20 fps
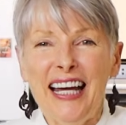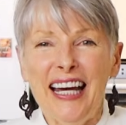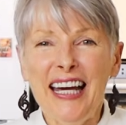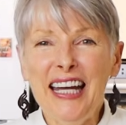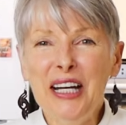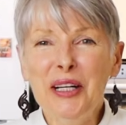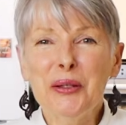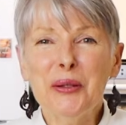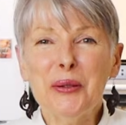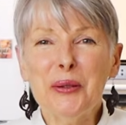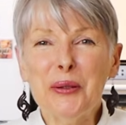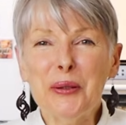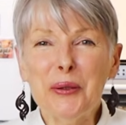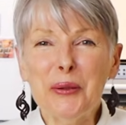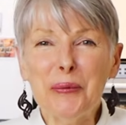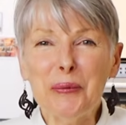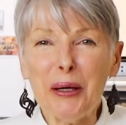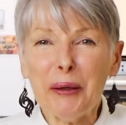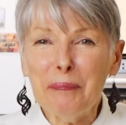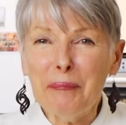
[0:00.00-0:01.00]

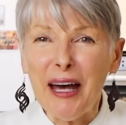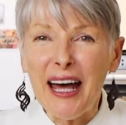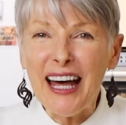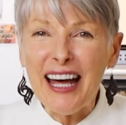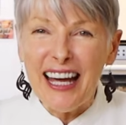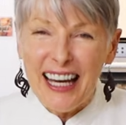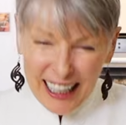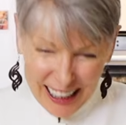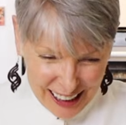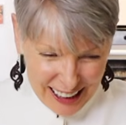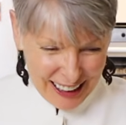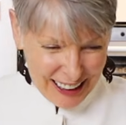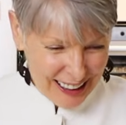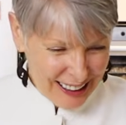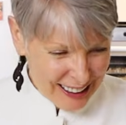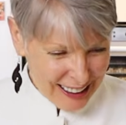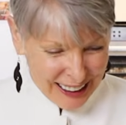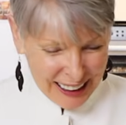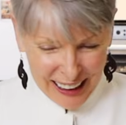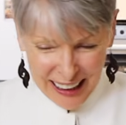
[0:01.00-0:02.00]
Hello, we're back.
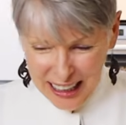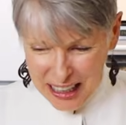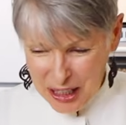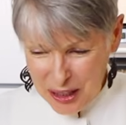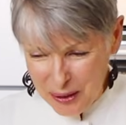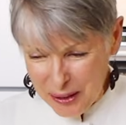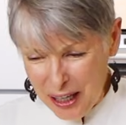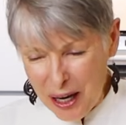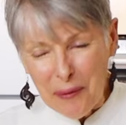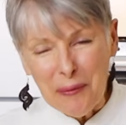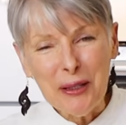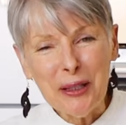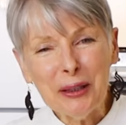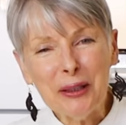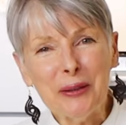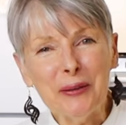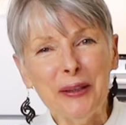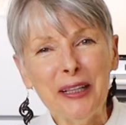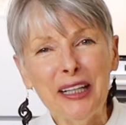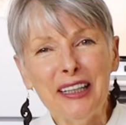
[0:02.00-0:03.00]
So now we're
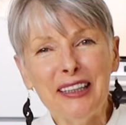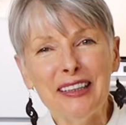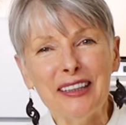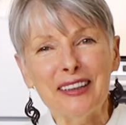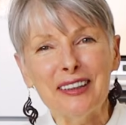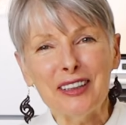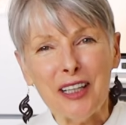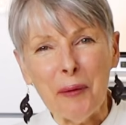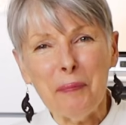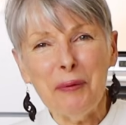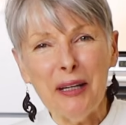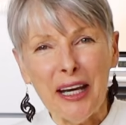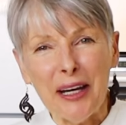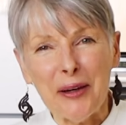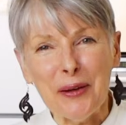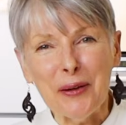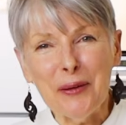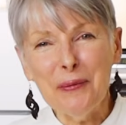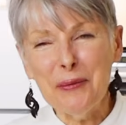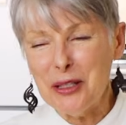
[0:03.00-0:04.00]
doing the top
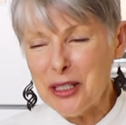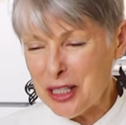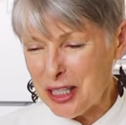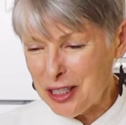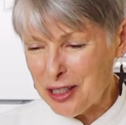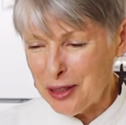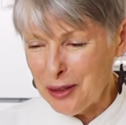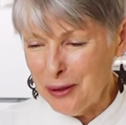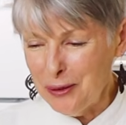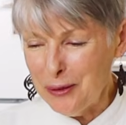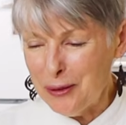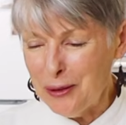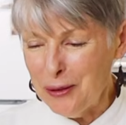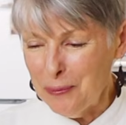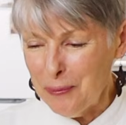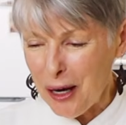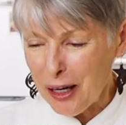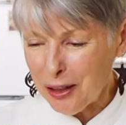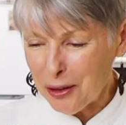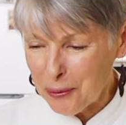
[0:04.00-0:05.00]
layer, which is the
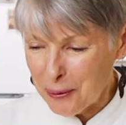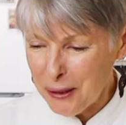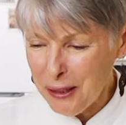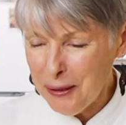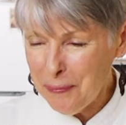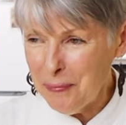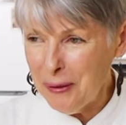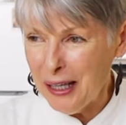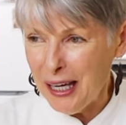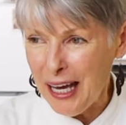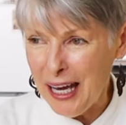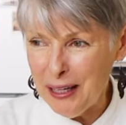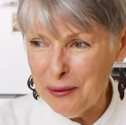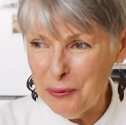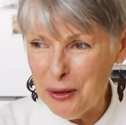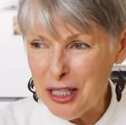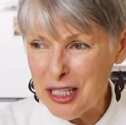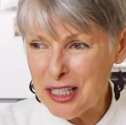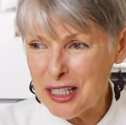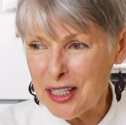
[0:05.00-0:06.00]
lucuma cream, and
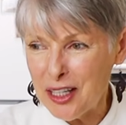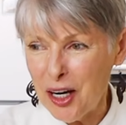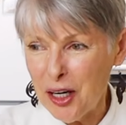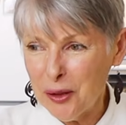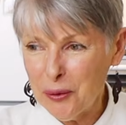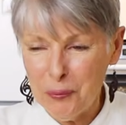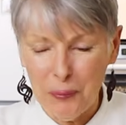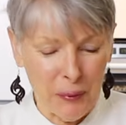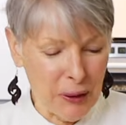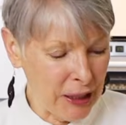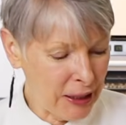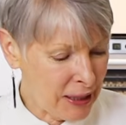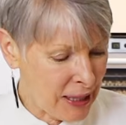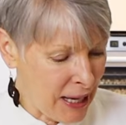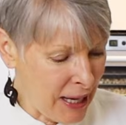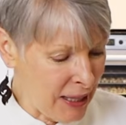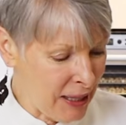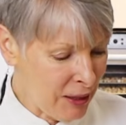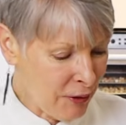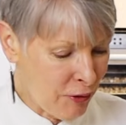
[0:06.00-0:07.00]
we start with
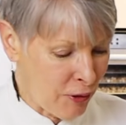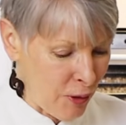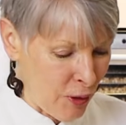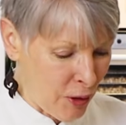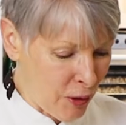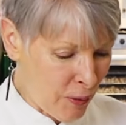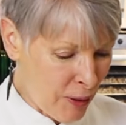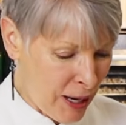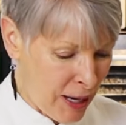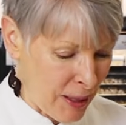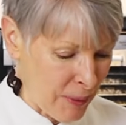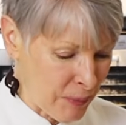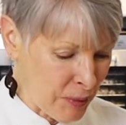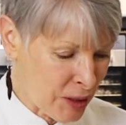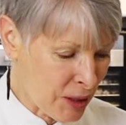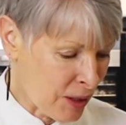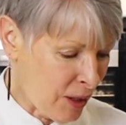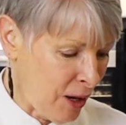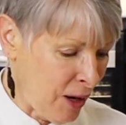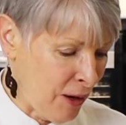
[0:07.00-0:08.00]
84
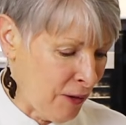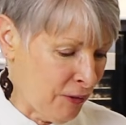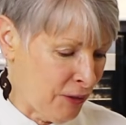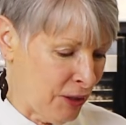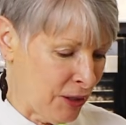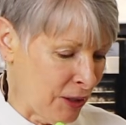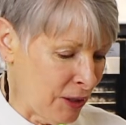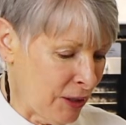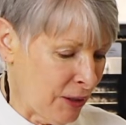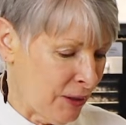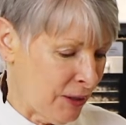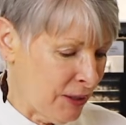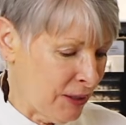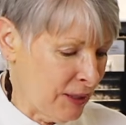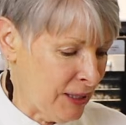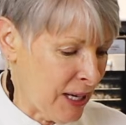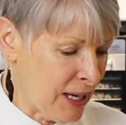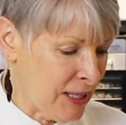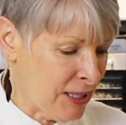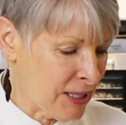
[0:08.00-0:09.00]
grams of the
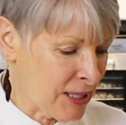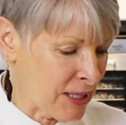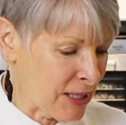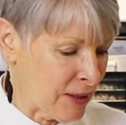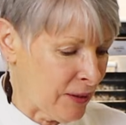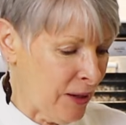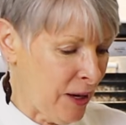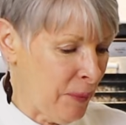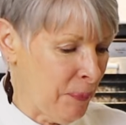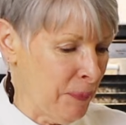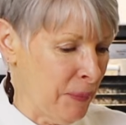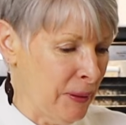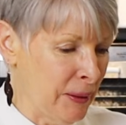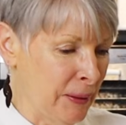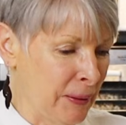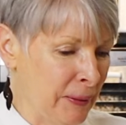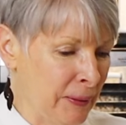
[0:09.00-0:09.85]
date syrup.